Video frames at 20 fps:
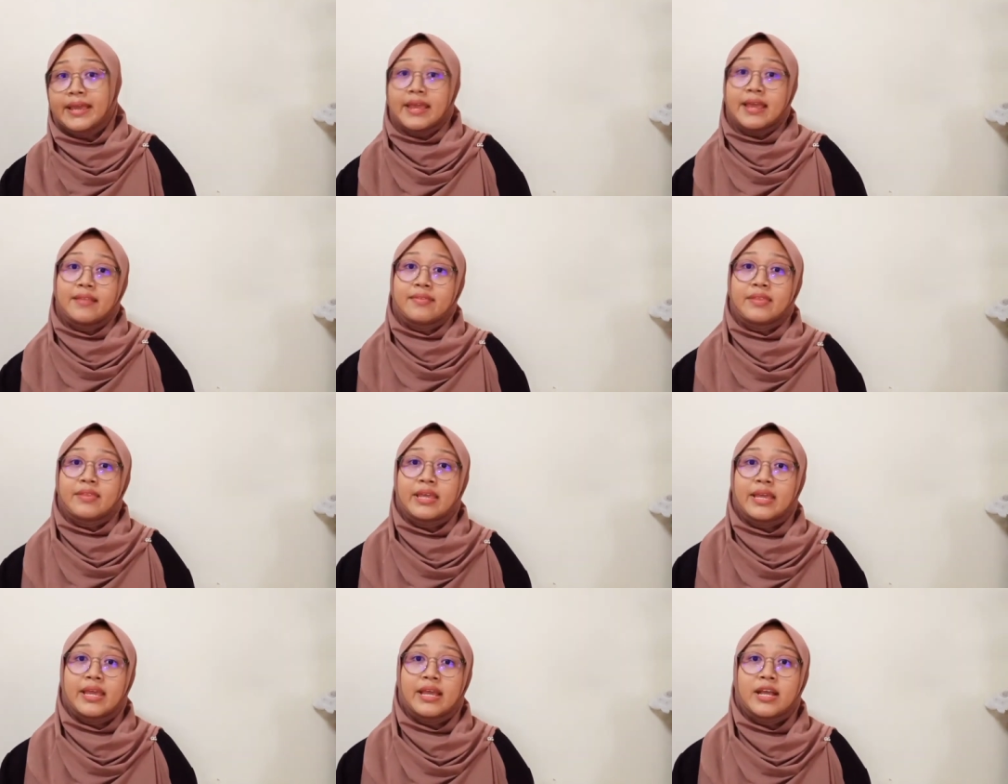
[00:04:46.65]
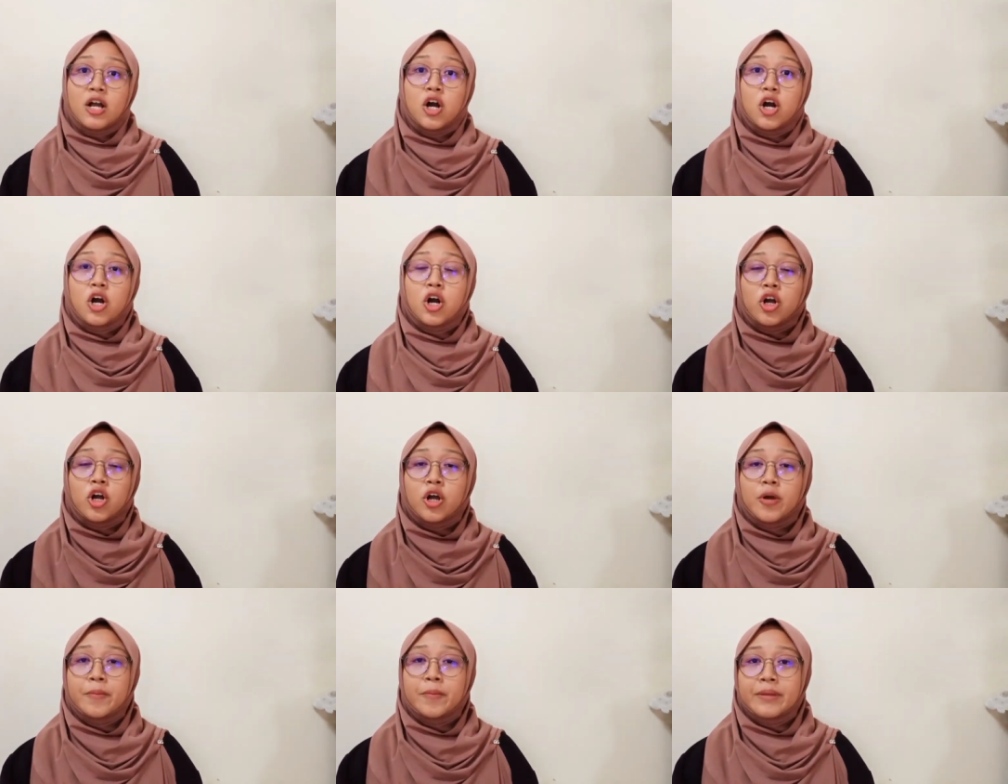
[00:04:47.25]
eating, or
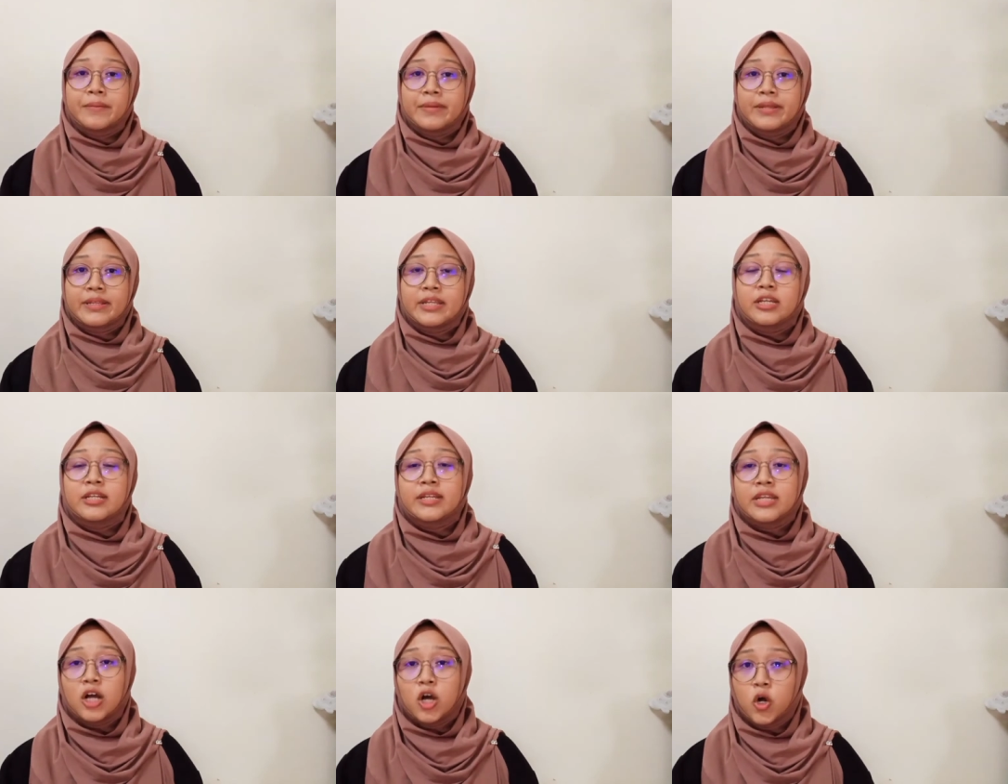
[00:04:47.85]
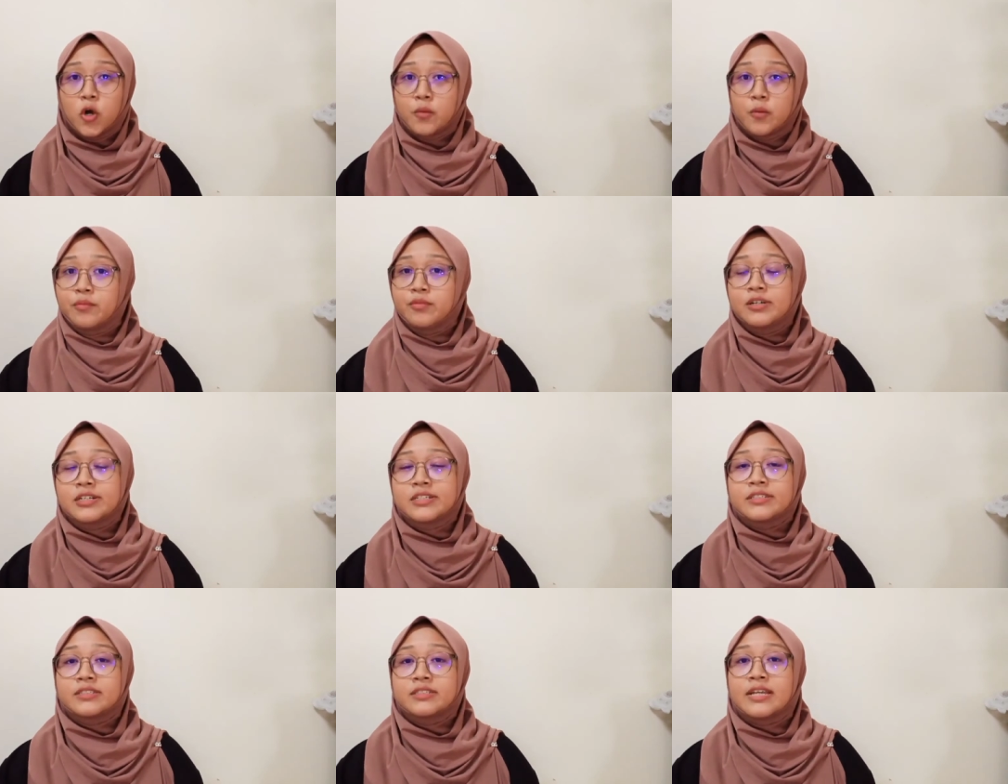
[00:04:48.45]
complementing their
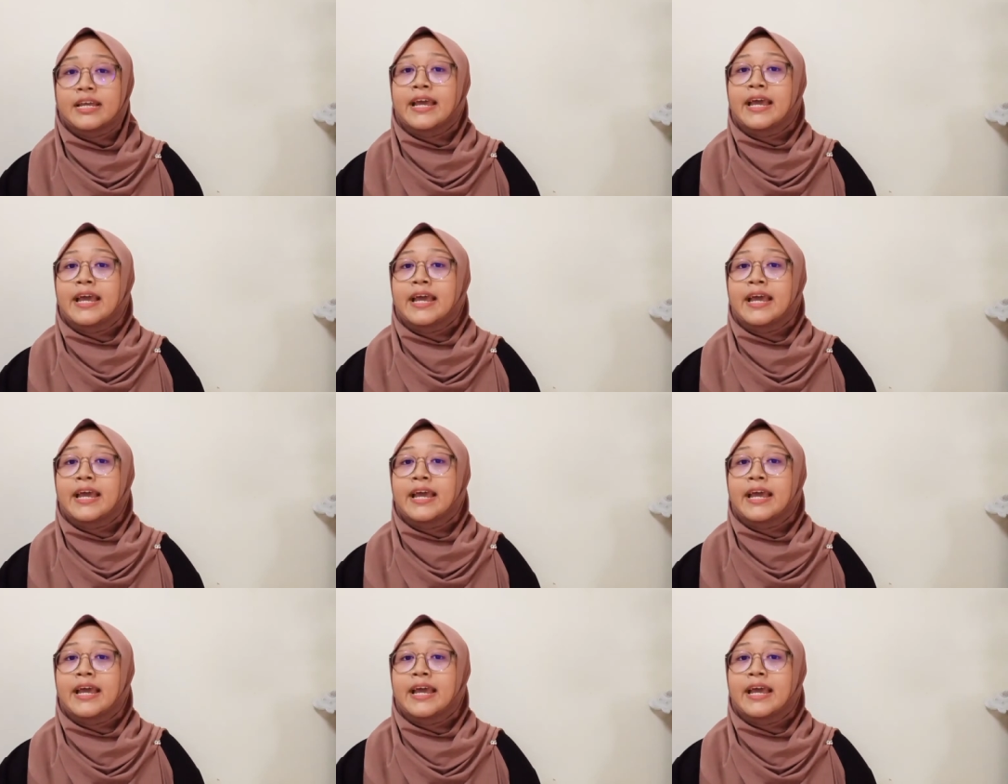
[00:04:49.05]
homeworks.